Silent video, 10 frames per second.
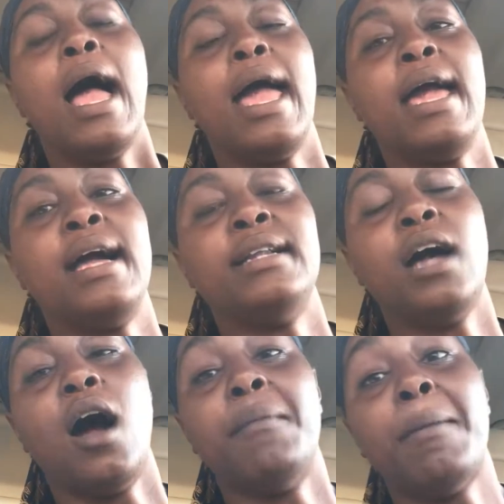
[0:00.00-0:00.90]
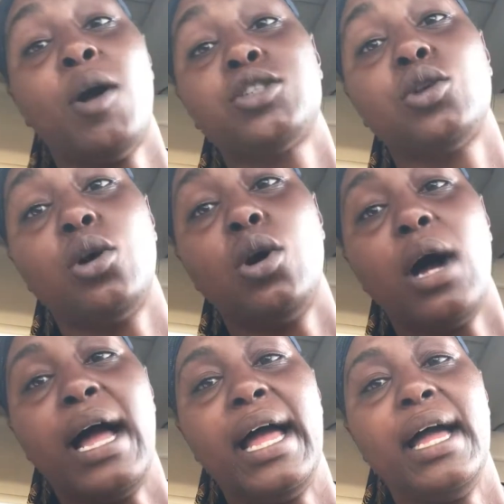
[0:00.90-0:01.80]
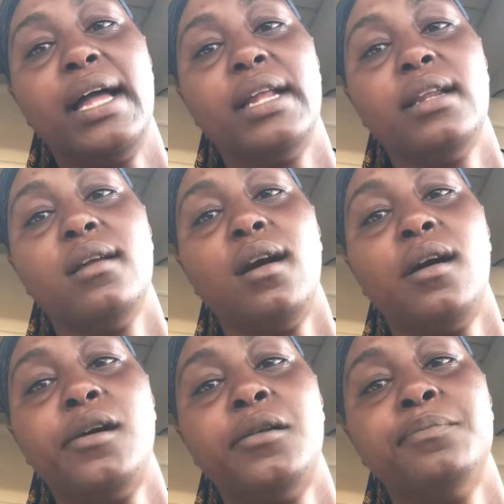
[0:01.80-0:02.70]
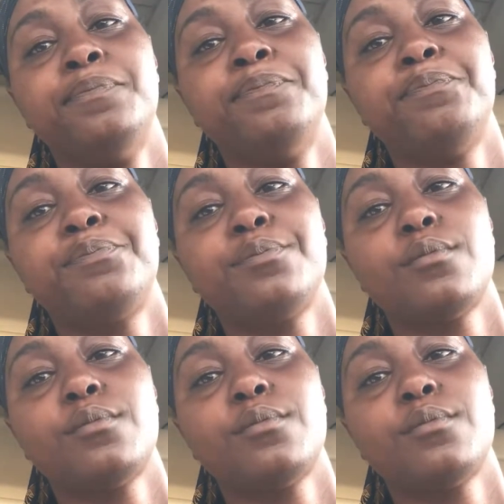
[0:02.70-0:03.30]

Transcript: And I'm also an online